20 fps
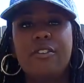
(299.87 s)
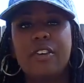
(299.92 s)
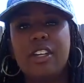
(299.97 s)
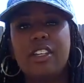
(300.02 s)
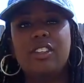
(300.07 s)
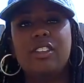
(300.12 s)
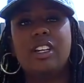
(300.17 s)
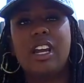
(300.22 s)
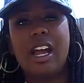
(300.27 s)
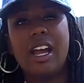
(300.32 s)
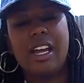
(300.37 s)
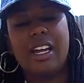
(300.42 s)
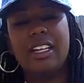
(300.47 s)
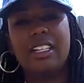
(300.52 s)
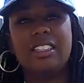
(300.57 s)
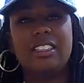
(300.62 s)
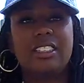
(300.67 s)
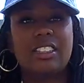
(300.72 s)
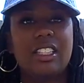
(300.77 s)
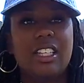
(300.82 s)
for you
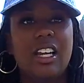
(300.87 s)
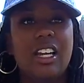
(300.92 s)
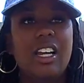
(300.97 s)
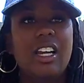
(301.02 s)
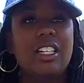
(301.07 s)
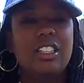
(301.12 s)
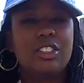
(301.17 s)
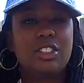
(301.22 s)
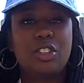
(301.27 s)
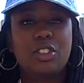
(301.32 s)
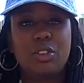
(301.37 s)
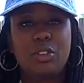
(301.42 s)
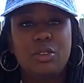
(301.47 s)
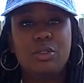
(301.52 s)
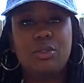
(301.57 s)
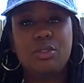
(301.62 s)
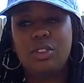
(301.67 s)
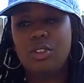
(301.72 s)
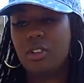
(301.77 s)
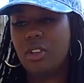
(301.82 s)
guys
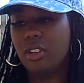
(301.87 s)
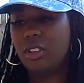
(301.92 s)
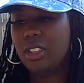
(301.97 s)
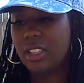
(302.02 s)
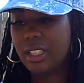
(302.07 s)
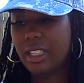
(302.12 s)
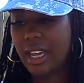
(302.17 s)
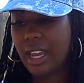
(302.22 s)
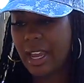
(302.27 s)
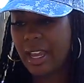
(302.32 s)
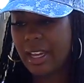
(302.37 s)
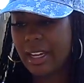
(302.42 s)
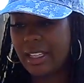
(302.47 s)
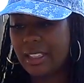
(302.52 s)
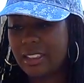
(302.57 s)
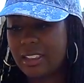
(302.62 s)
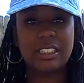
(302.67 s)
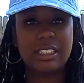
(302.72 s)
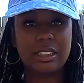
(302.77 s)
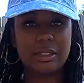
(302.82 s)
to look
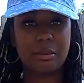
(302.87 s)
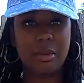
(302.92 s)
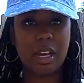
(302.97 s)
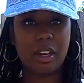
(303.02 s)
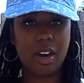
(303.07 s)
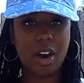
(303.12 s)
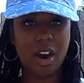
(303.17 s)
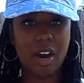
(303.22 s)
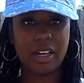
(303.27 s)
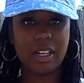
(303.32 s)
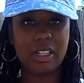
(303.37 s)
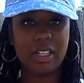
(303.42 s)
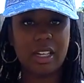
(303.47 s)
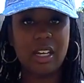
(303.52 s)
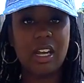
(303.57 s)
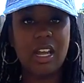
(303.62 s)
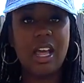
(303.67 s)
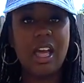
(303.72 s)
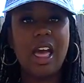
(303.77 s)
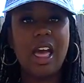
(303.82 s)
at. This is my garden